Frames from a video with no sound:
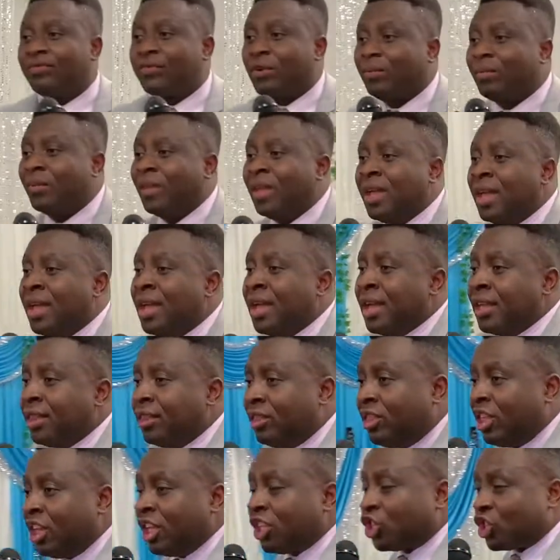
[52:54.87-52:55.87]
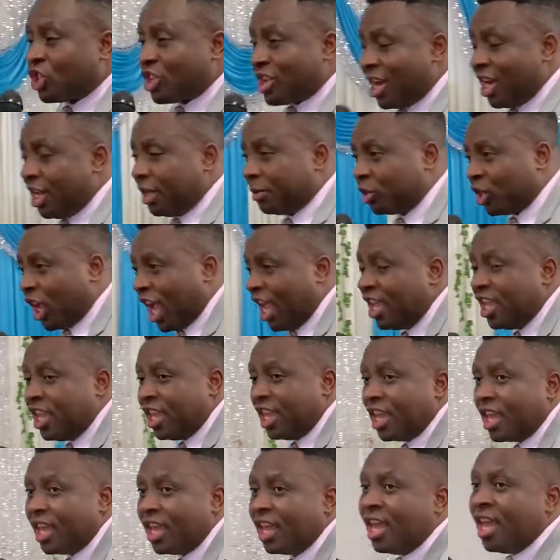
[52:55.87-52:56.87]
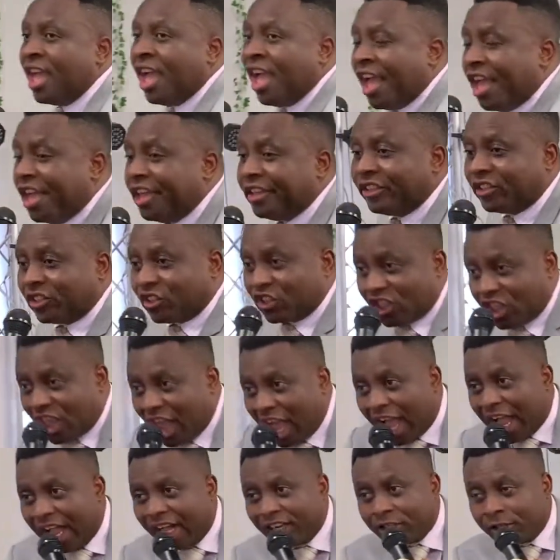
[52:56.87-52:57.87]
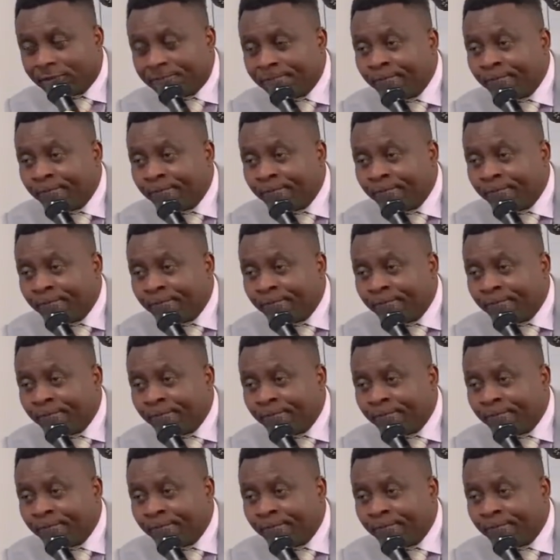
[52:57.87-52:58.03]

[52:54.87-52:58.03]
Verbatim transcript: from this scripture here is that